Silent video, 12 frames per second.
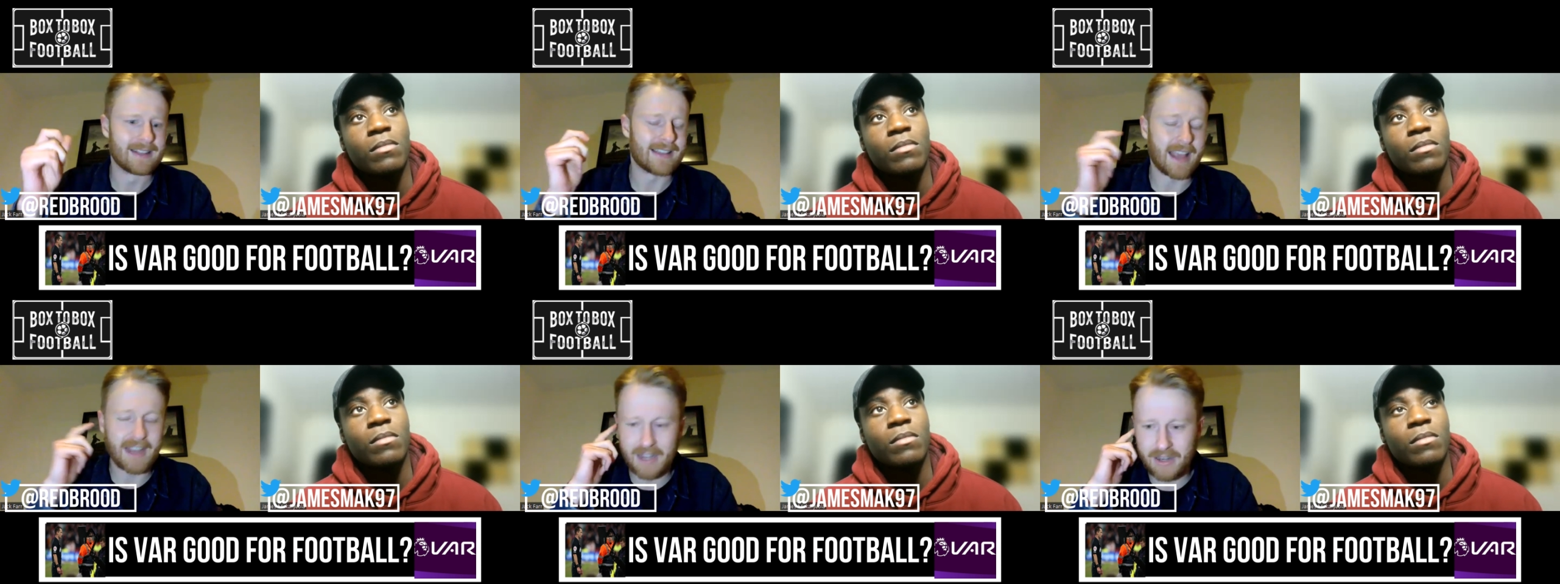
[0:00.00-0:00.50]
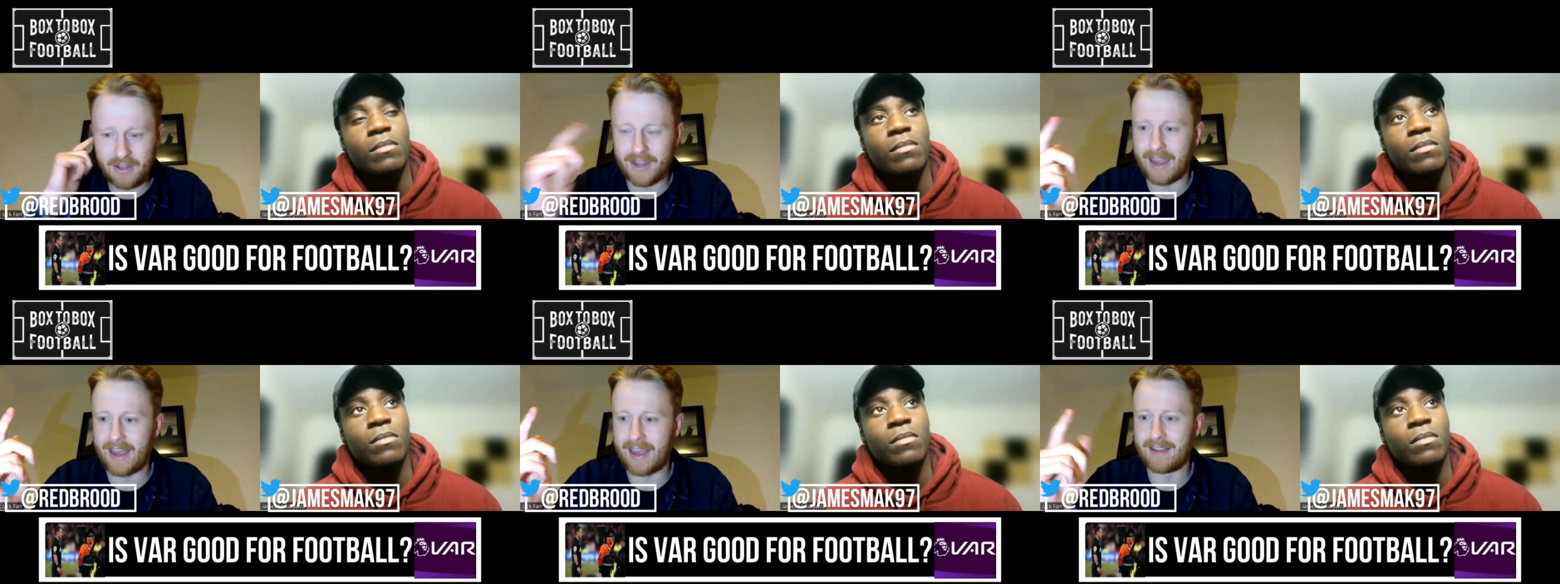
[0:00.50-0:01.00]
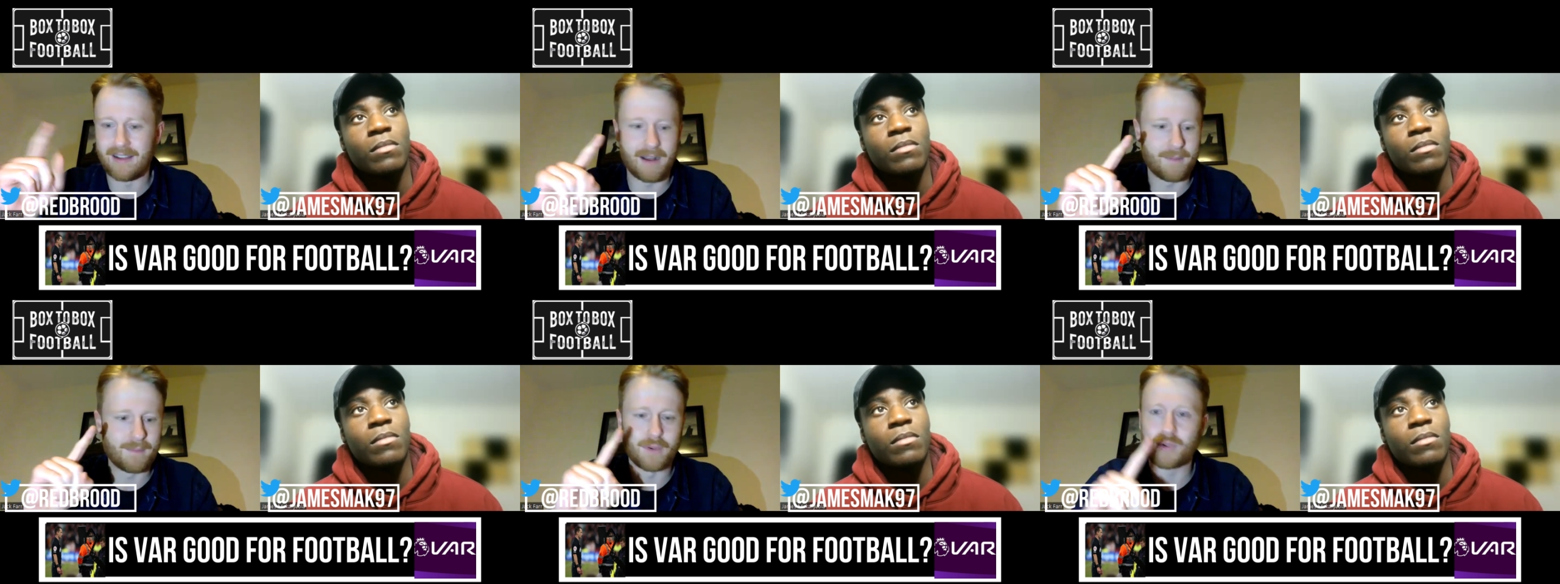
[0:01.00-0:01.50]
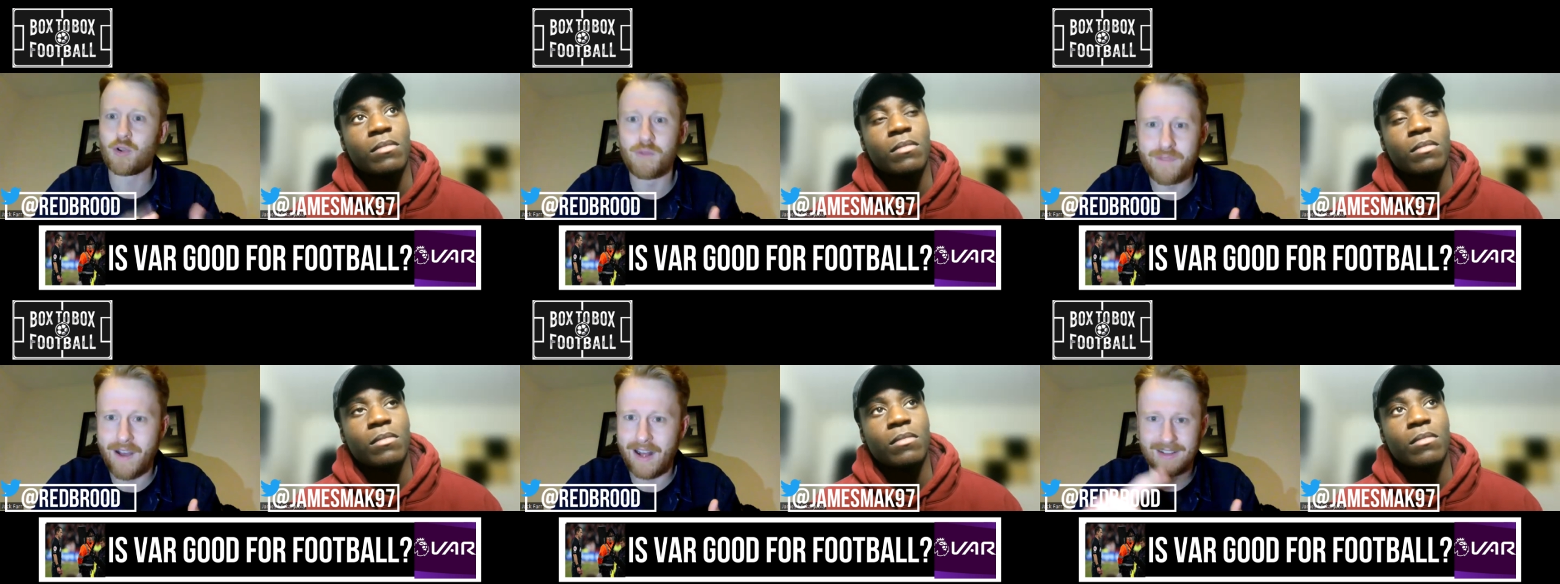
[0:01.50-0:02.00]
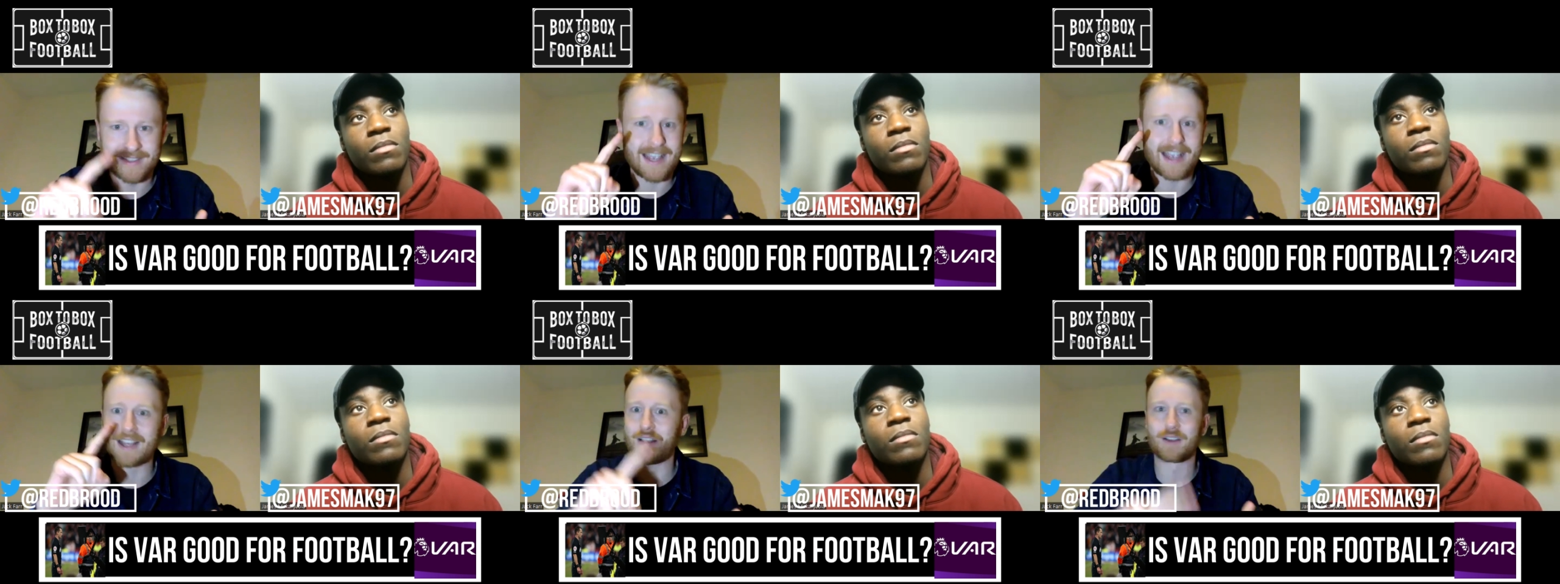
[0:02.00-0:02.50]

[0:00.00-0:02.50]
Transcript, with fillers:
Speaker 1: take a look at um, Coufal, take a